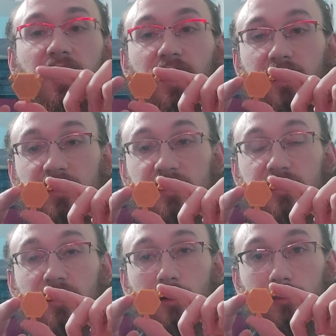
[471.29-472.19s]
And these
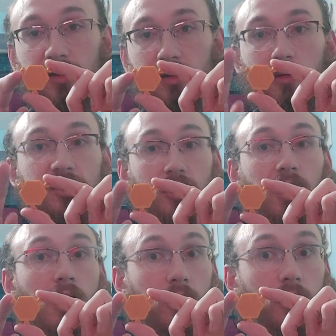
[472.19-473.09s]
nubs, sorry,
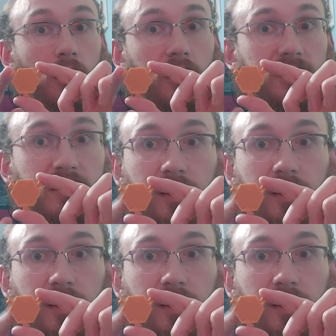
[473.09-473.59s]
locks,